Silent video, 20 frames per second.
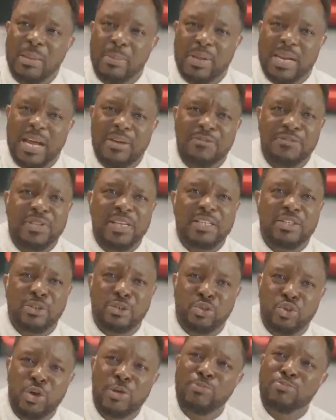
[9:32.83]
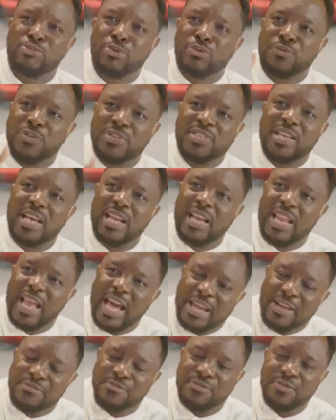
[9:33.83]
But after she joined Prophesy
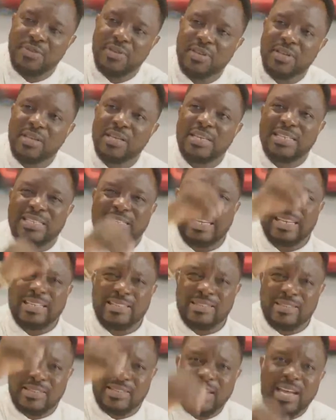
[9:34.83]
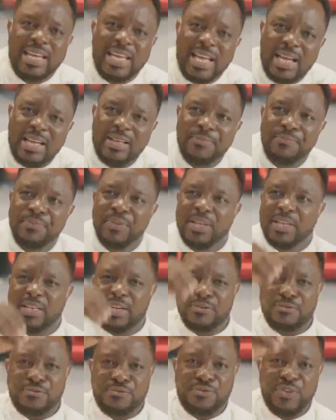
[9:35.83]
Life, the desire,
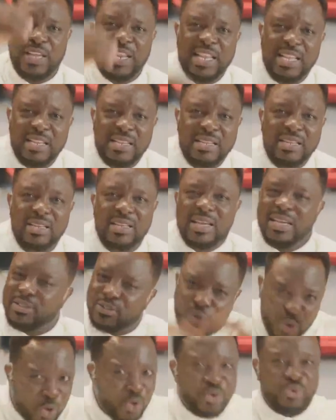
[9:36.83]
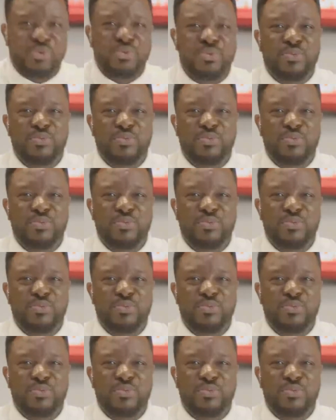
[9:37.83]
the feeling is gone.